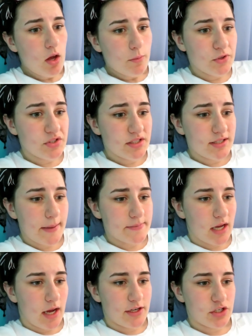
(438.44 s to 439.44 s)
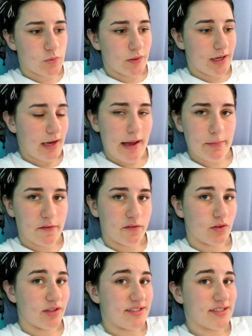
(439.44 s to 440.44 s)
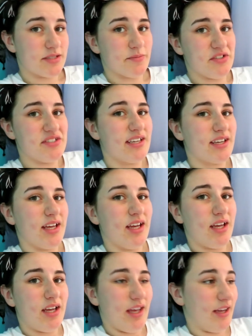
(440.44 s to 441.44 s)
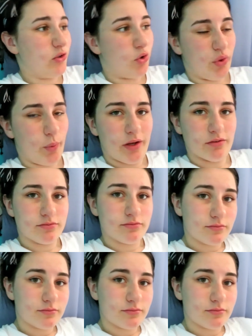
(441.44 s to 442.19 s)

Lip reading: Most of the times, I just want to lie on my floor, listen to music, ignore the world.